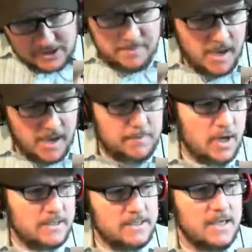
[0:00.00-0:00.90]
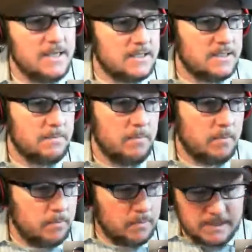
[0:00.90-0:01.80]
I mean, I'm not gonna say it's
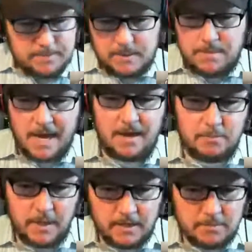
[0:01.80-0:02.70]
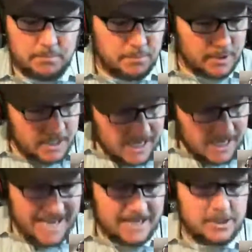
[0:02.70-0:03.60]
lips it, and bound better, but it
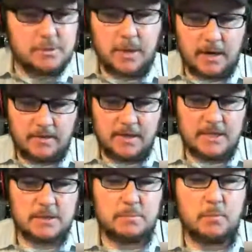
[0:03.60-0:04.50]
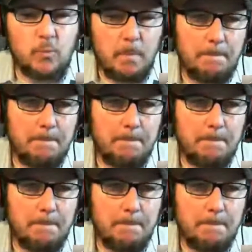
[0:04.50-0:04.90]
edges better. I think it's so.